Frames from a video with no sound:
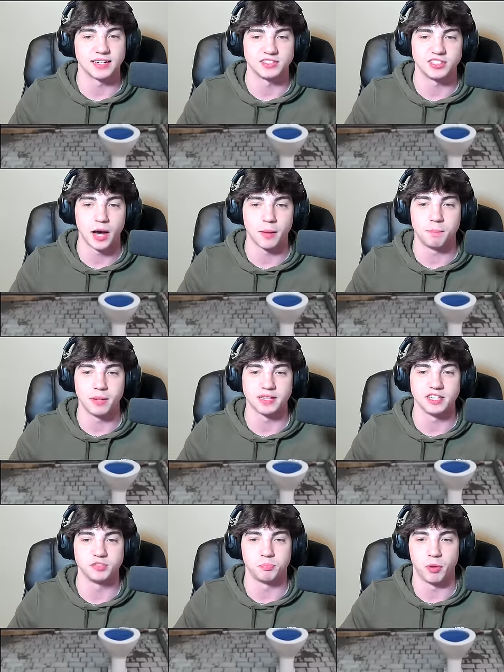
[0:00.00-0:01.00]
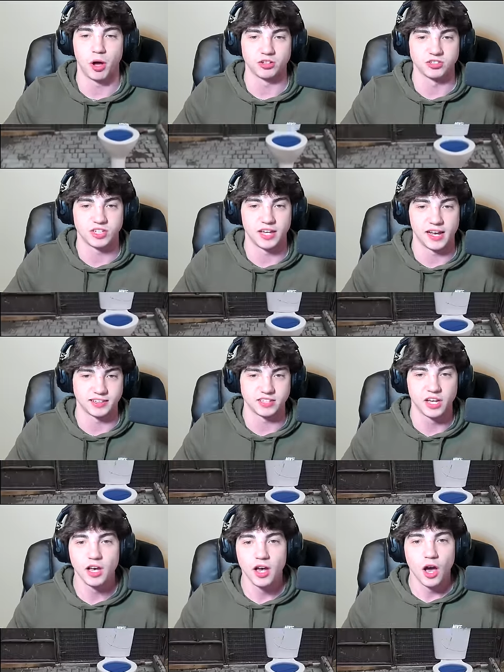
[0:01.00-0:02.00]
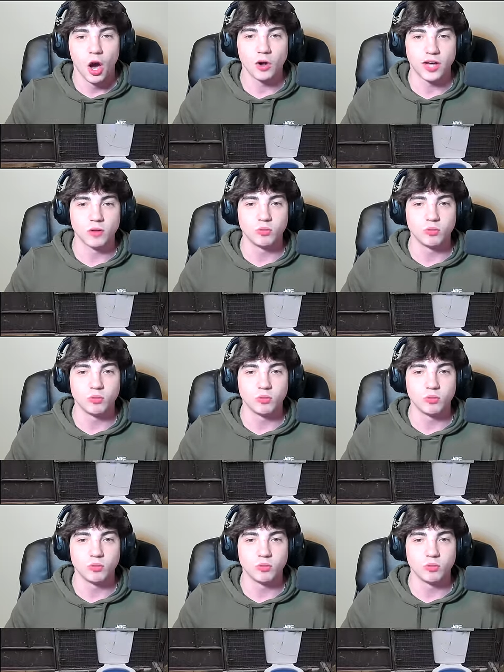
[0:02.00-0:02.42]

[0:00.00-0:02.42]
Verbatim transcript: to see how big these balls get. Okay,